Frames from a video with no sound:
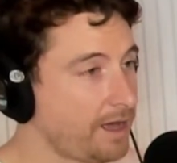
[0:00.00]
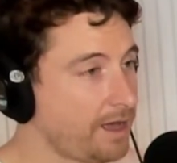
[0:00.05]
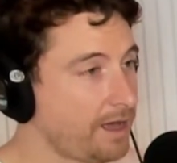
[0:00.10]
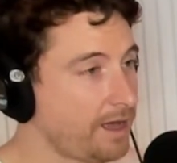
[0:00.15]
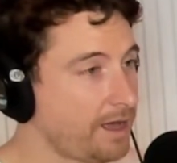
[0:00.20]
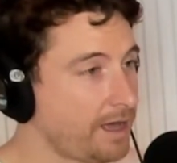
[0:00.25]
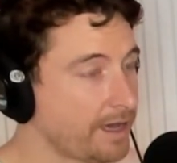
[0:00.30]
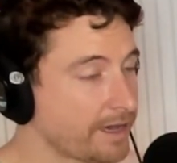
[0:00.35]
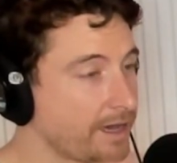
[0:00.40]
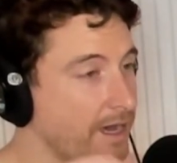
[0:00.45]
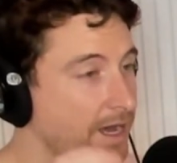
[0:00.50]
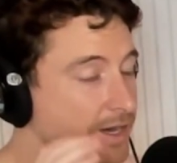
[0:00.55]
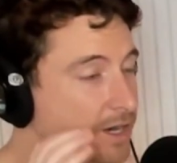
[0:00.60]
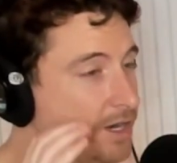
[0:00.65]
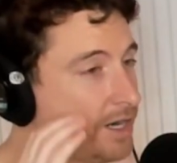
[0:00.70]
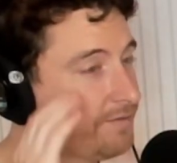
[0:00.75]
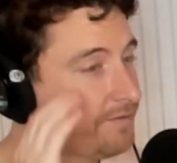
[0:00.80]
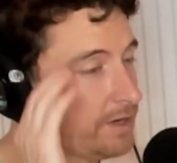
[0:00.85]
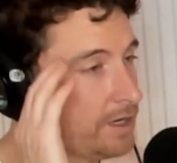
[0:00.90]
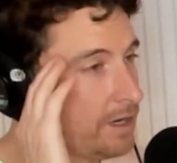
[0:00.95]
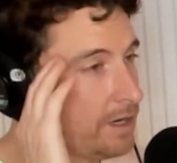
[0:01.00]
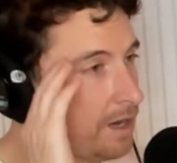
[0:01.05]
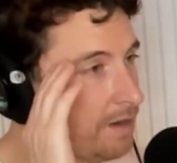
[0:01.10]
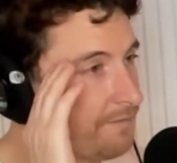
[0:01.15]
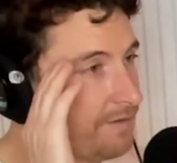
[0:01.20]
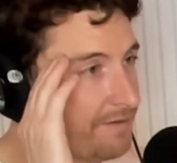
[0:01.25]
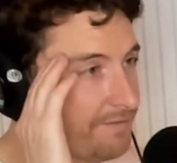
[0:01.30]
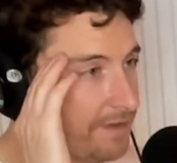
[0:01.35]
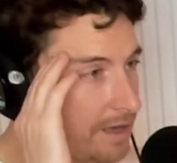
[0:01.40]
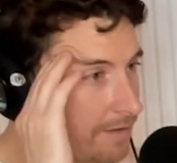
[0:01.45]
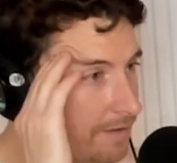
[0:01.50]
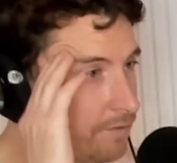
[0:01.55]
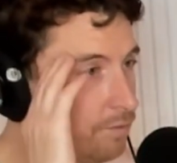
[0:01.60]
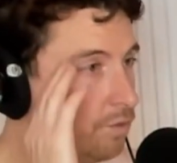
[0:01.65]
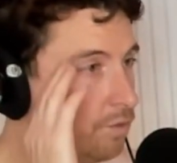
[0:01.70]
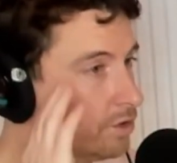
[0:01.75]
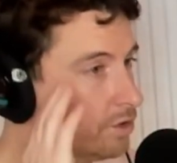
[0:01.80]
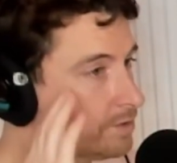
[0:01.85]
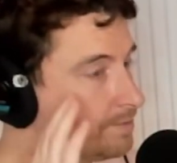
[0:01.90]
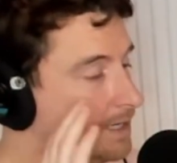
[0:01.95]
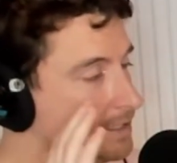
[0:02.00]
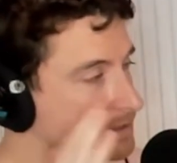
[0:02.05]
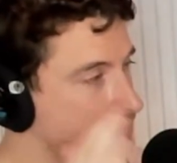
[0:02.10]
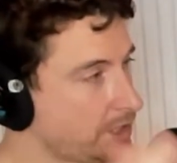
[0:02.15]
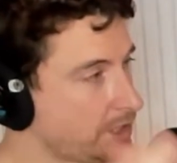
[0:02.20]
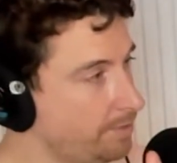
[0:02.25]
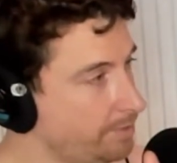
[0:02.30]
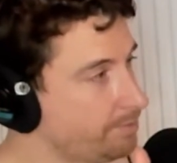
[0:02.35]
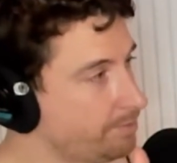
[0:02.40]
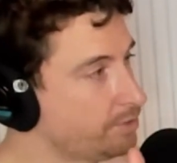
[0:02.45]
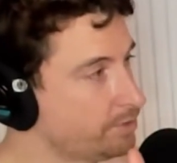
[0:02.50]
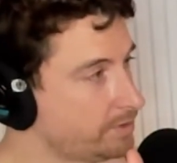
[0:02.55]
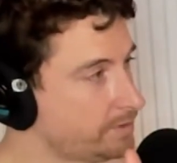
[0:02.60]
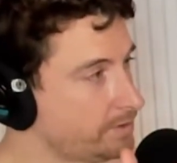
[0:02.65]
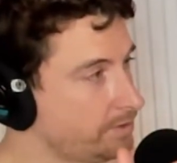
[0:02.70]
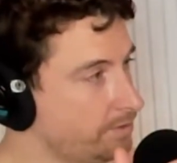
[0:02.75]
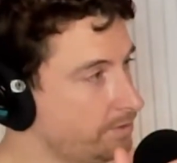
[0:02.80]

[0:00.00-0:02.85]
I don't even know if I've ever walked past a comic book store